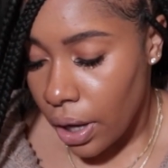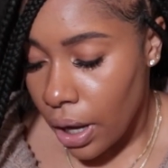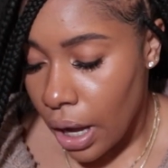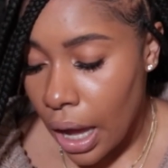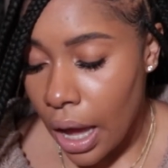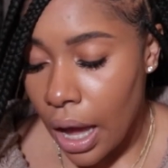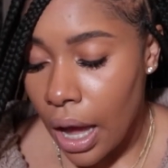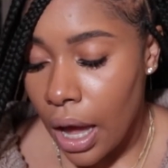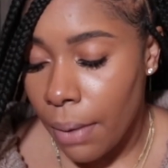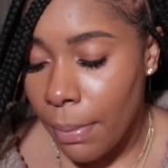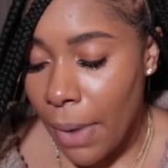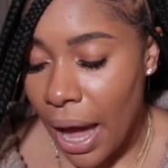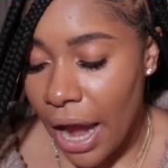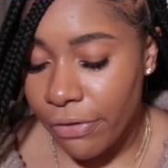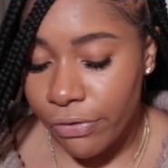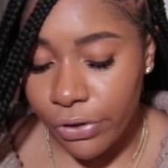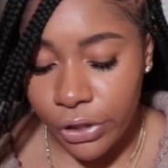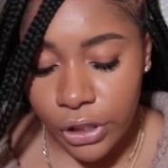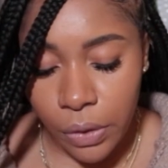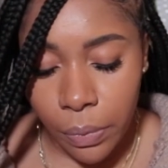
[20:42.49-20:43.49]
I
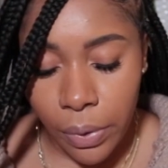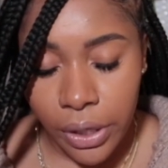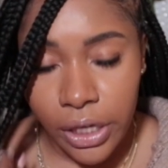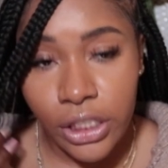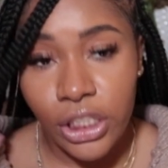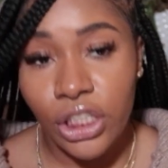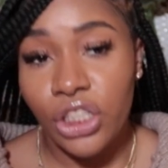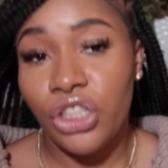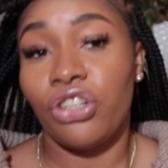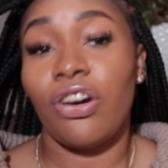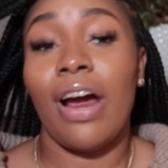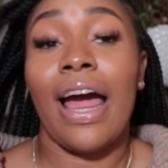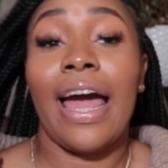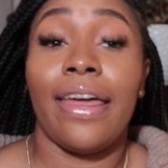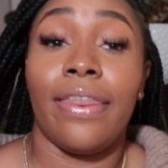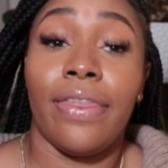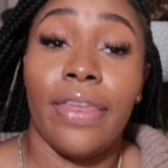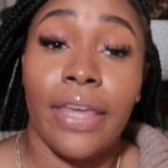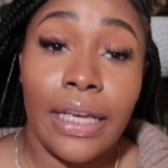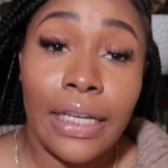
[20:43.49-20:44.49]
really wanted to
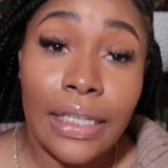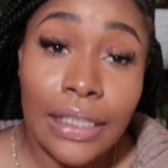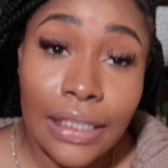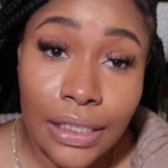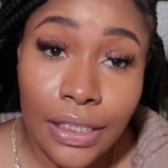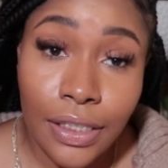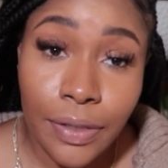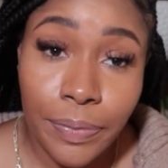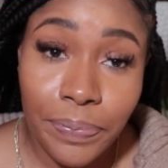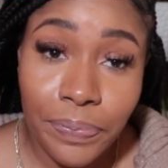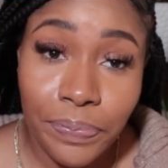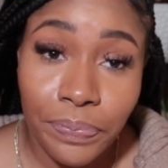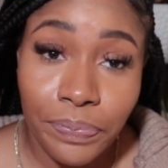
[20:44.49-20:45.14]
try this.